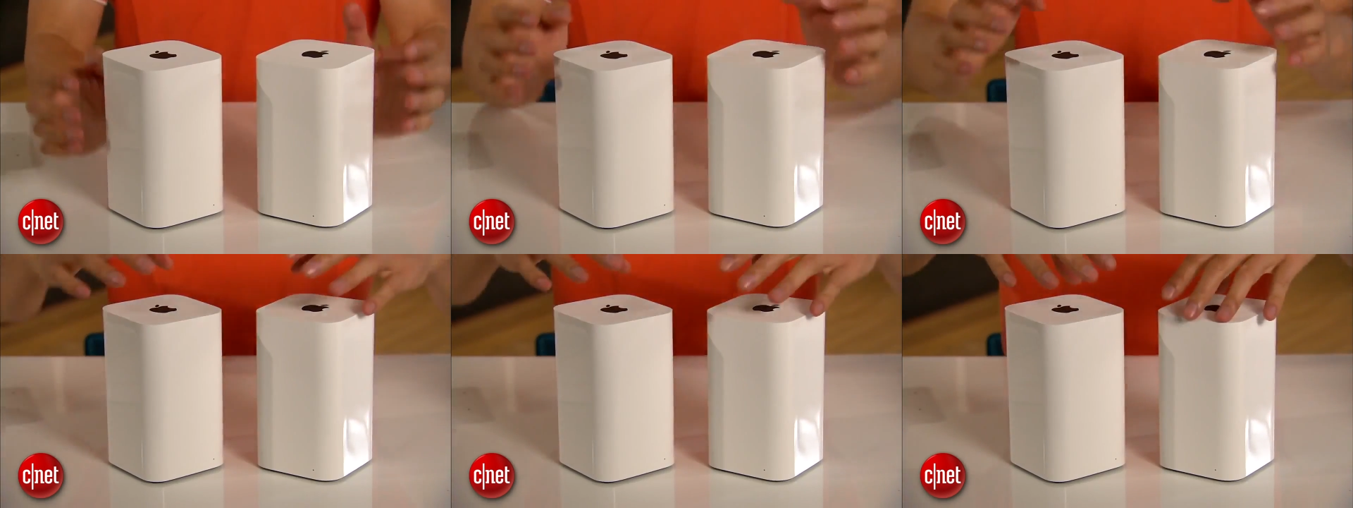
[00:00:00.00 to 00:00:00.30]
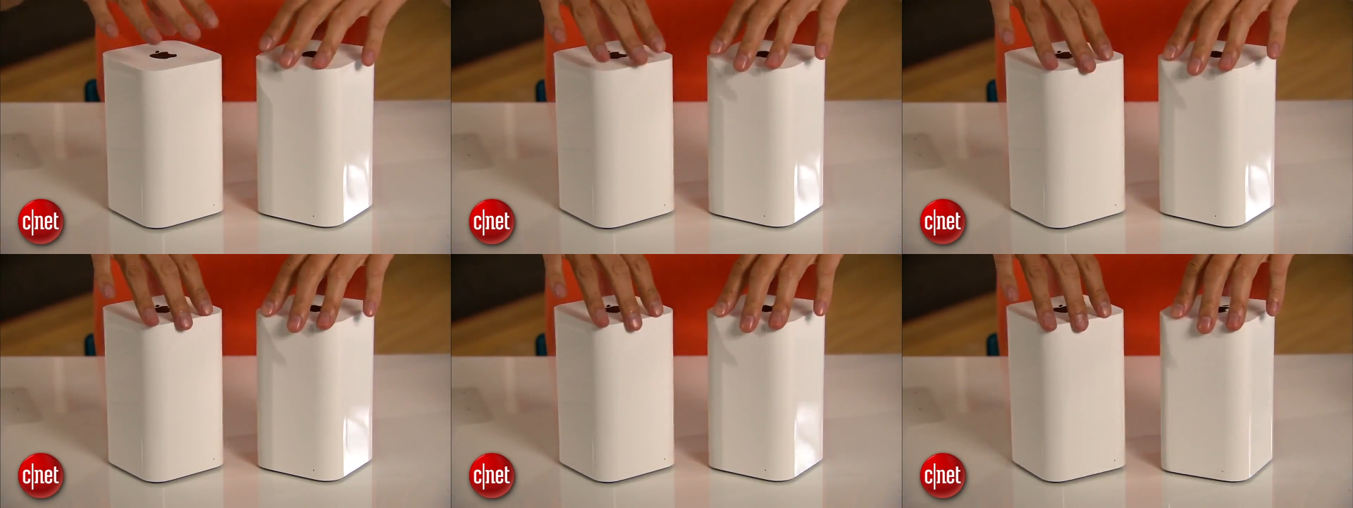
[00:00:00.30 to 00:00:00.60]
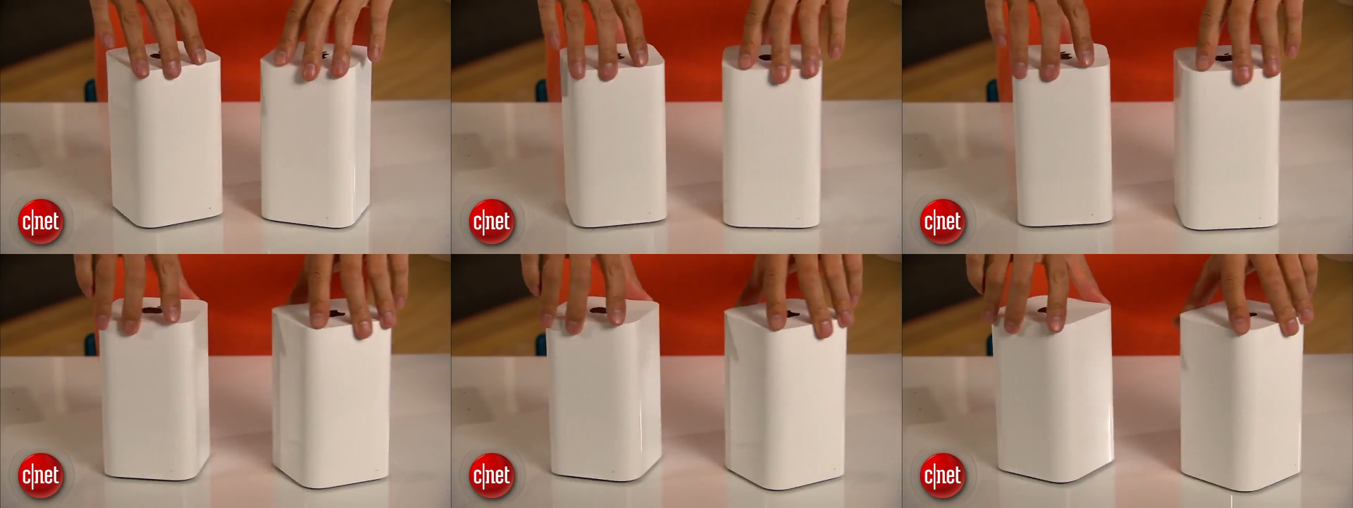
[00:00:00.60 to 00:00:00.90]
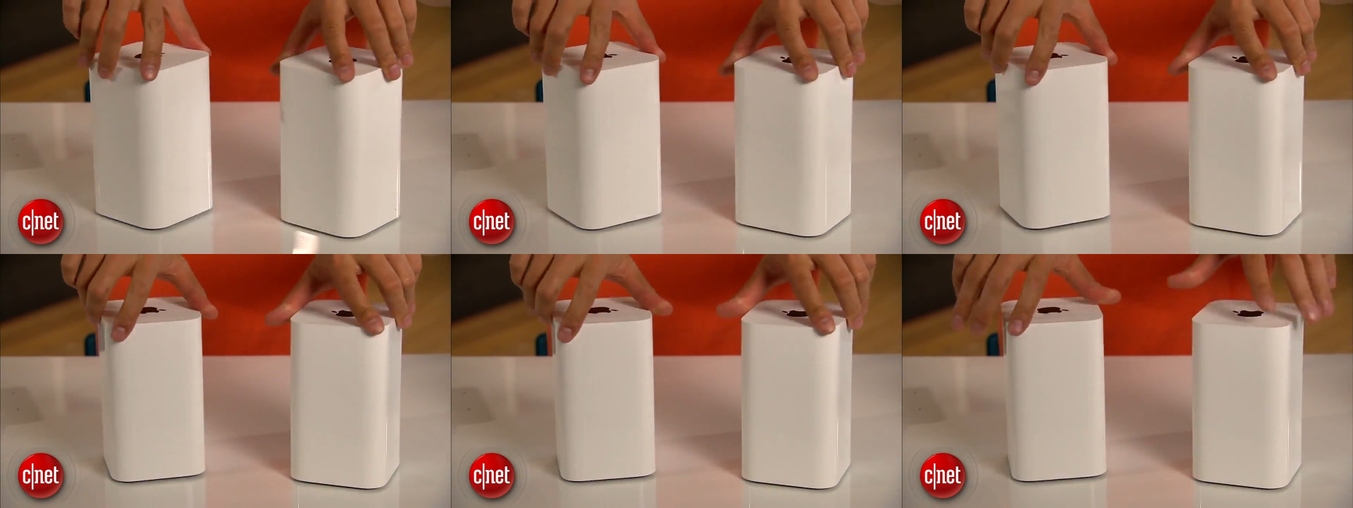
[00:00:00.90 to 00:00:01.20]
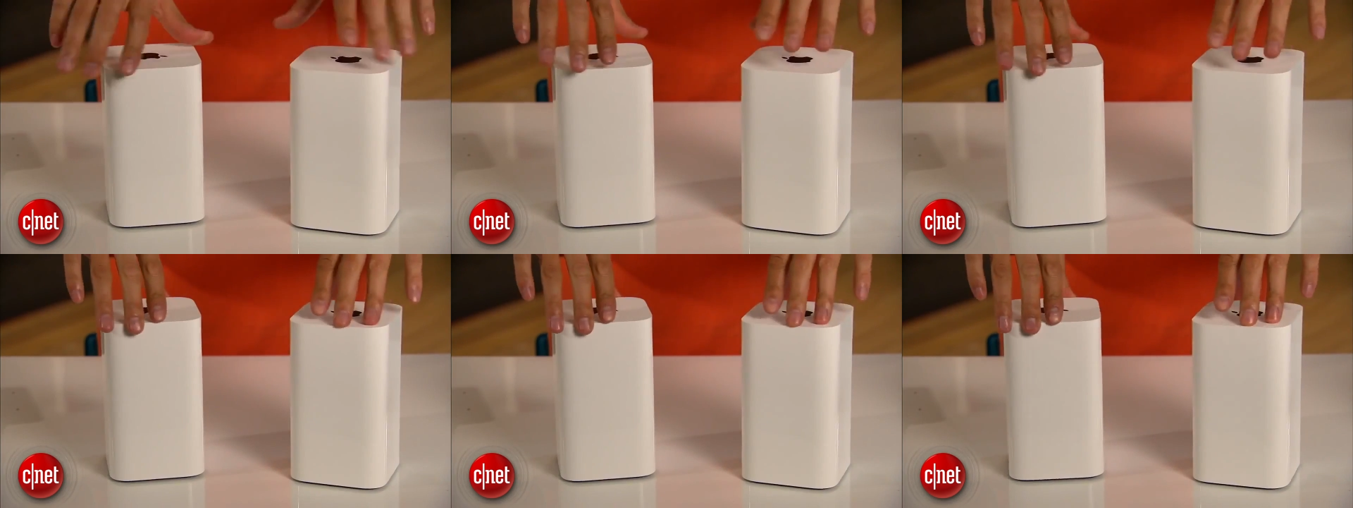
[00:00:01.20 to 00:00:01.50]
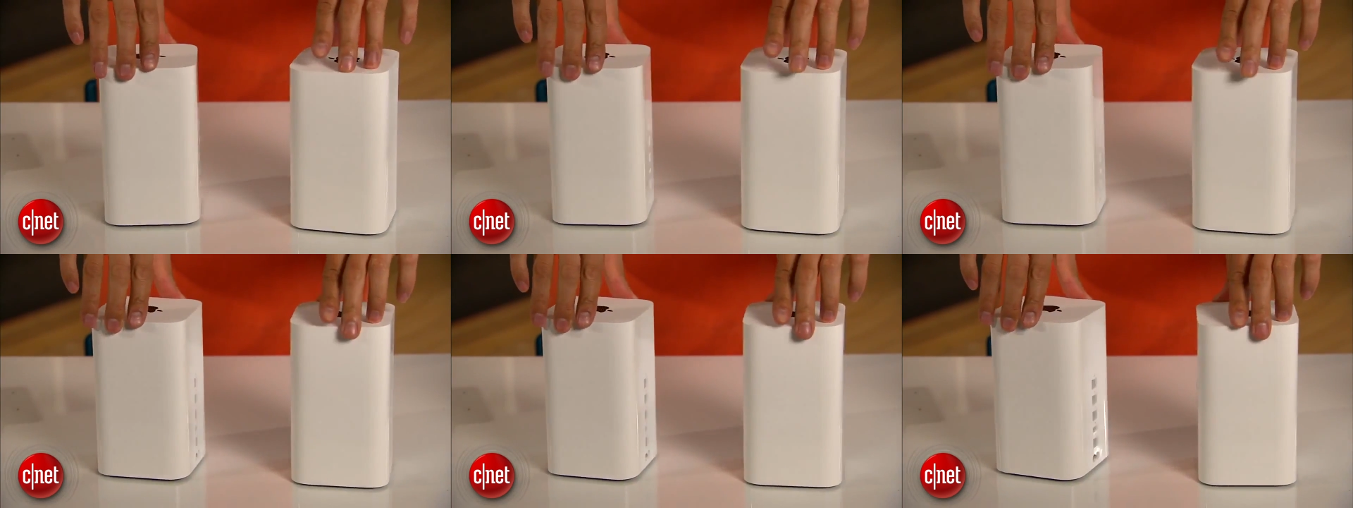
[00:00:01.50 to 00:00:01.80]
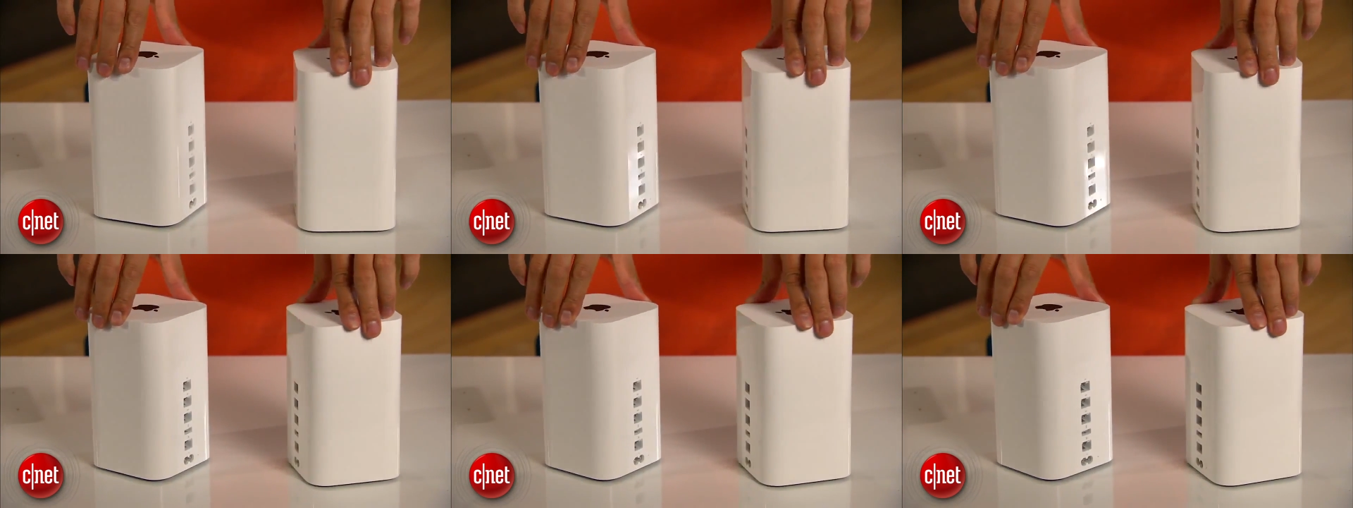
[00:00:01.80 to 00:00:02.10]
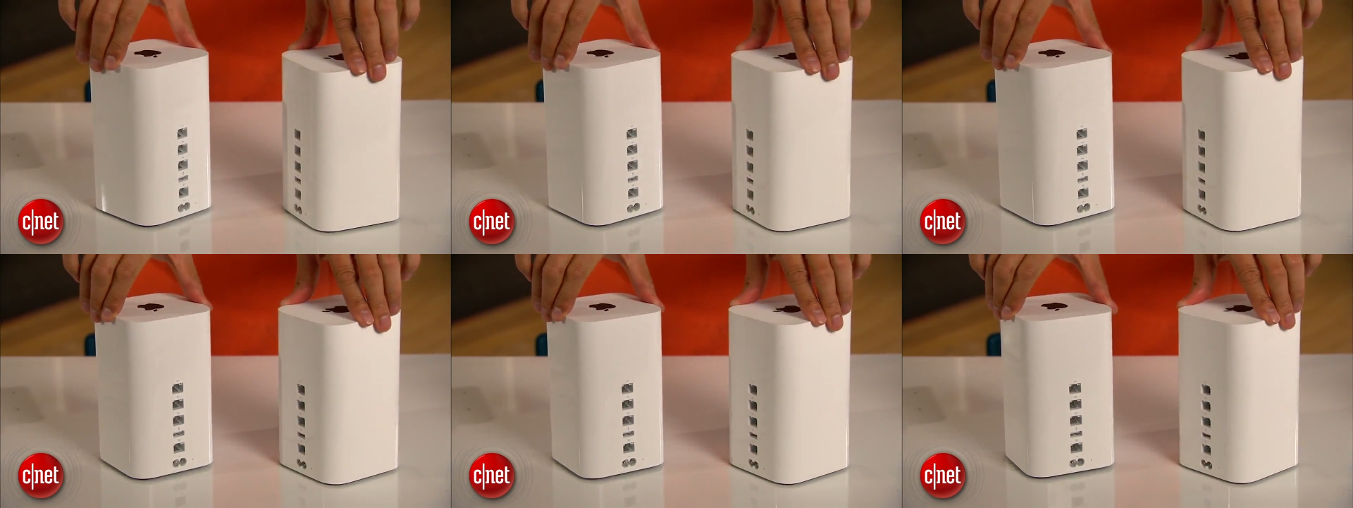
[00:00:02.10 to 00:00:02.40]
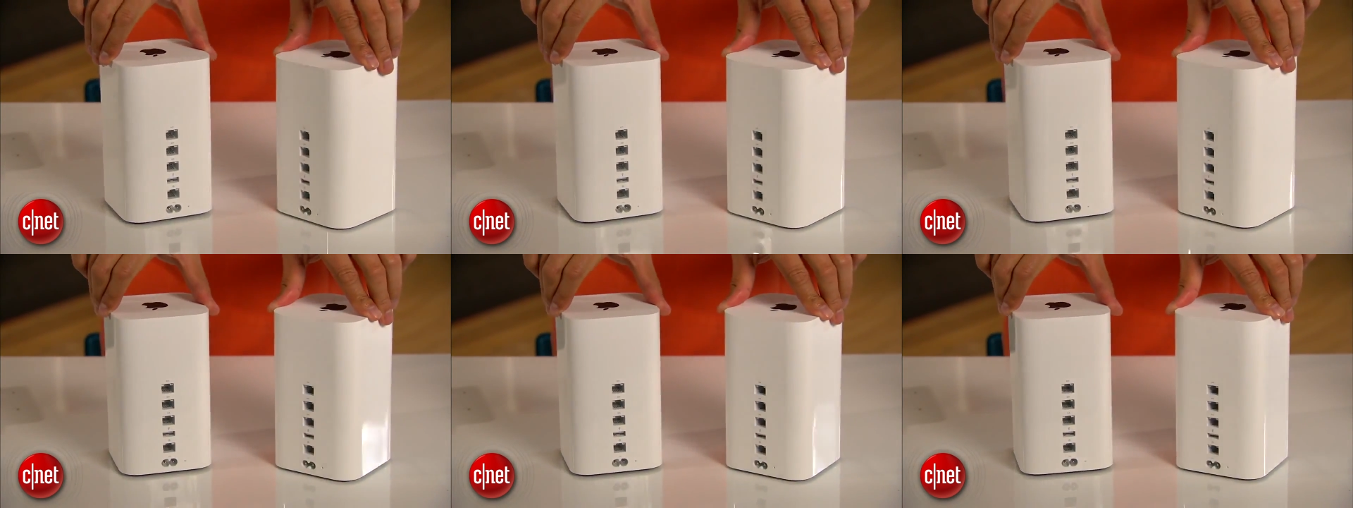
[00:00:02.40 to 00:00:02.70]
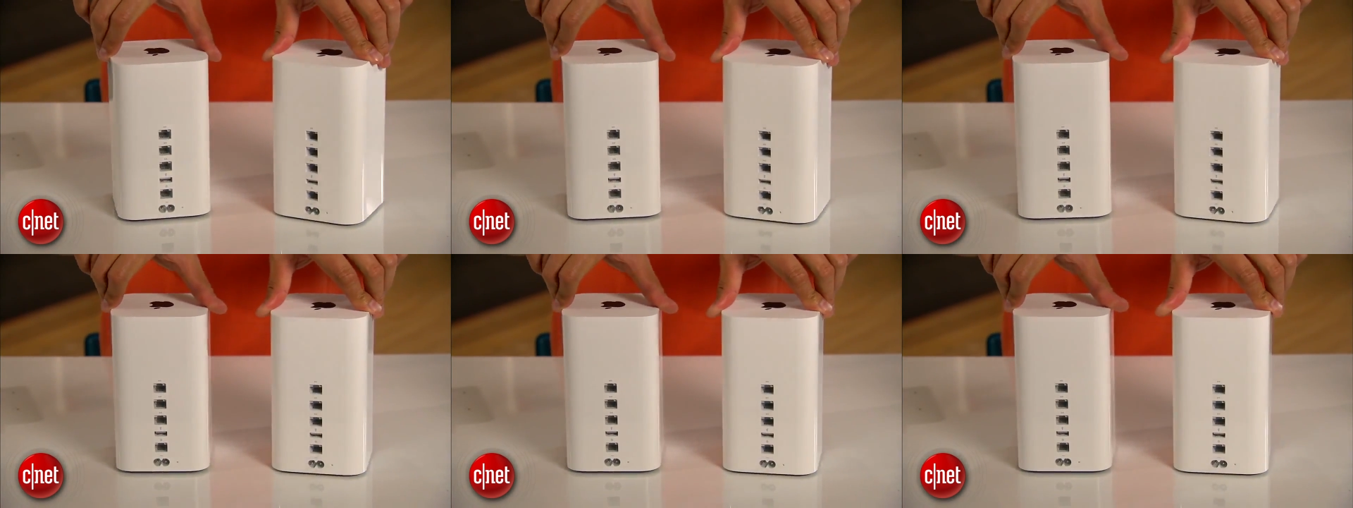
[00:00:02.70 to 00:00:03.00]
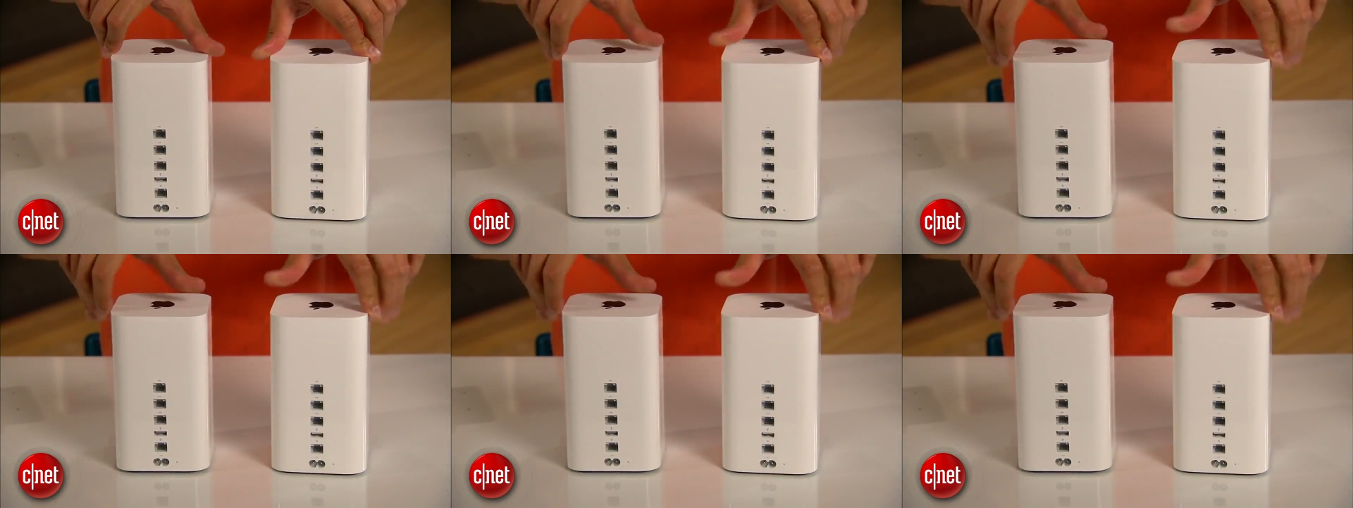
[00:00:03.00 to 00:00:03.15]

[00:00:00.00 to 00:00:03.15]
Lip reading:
No face is visible, so there are no lips to read.